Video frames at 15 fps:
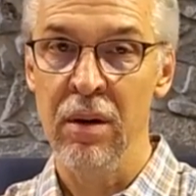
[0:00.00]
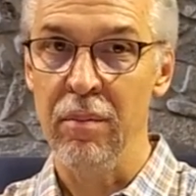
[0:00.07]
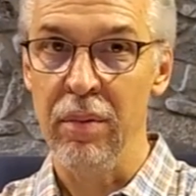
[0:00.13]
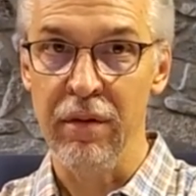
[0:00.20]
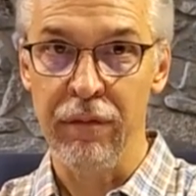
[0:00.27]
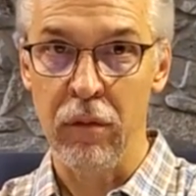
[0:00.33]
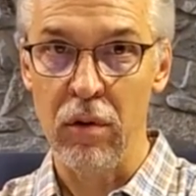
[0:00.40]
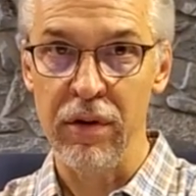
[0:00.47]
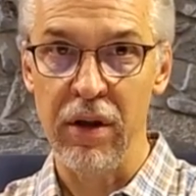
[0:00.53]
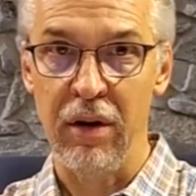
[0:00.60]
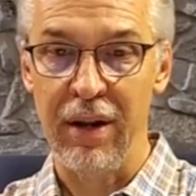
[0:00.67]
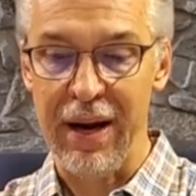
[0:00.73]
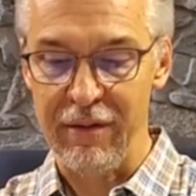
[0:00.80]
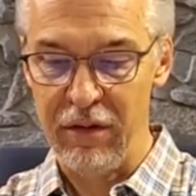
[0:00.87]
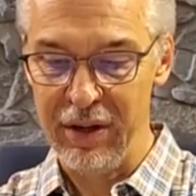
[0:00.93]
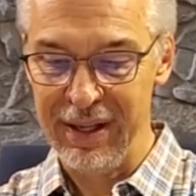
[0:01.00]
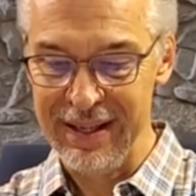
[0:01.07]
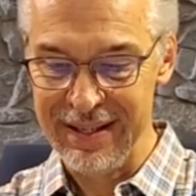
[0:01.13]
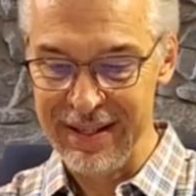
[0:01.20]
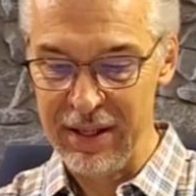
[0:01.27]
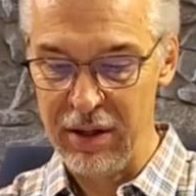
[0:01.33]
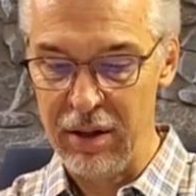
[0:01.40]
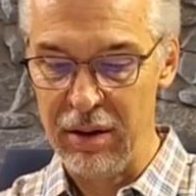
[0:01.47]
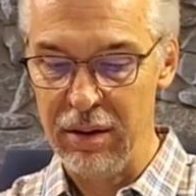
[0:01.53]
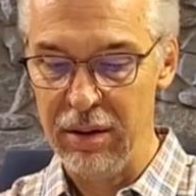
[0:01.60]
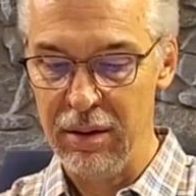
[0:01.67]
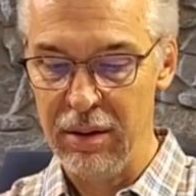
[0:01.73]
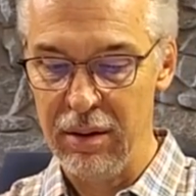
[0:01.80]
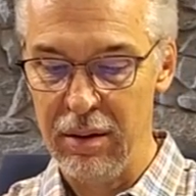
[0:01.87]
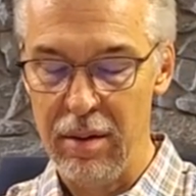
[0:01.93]
before they'll ever
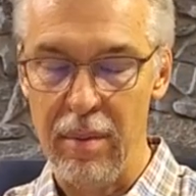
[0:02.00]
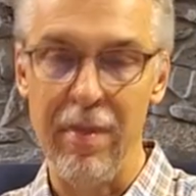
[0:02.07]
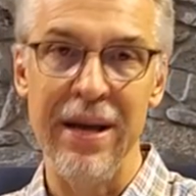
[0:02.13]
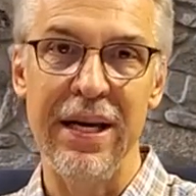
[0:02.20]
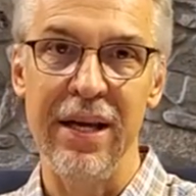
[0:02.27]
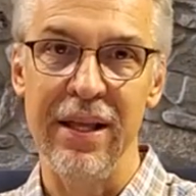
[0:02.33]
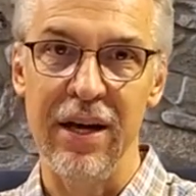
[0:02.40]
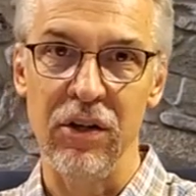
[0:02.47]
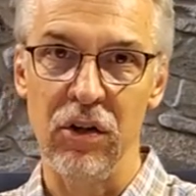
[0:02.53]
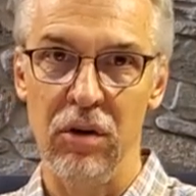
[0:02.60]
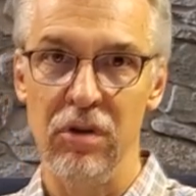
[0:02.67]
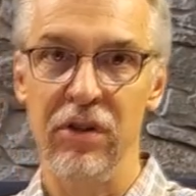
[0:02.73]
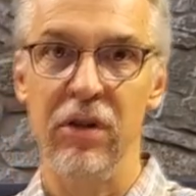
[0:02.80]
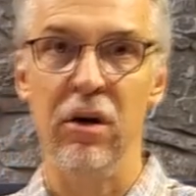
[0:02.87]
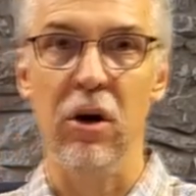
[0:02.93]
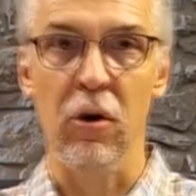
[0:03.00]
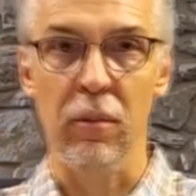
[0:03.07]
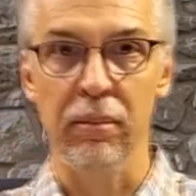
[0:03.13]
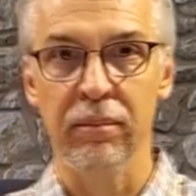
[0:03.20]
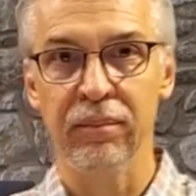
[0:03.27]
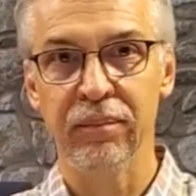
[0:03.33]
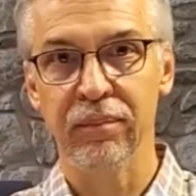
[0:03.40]
consider making that church their home.